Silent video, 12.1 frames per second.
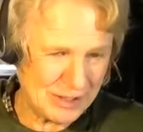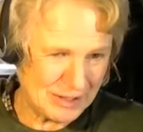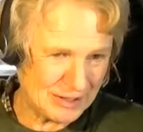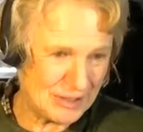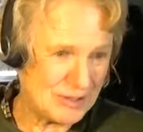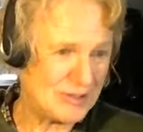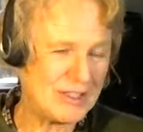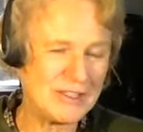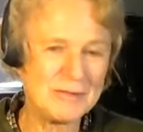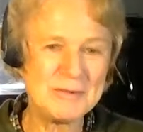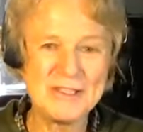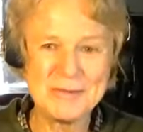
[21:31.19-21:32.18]
that at
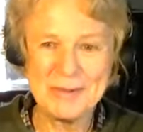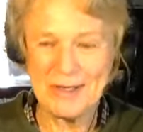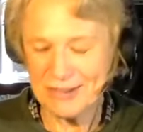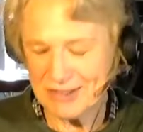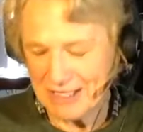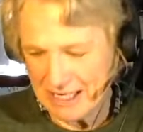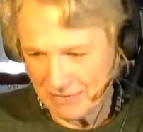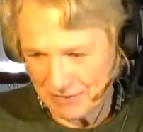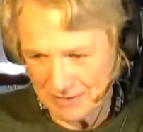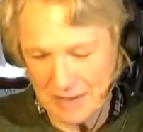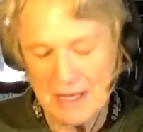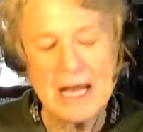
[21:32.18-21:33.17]
six minutes past
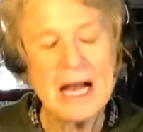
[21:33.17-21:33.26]
11,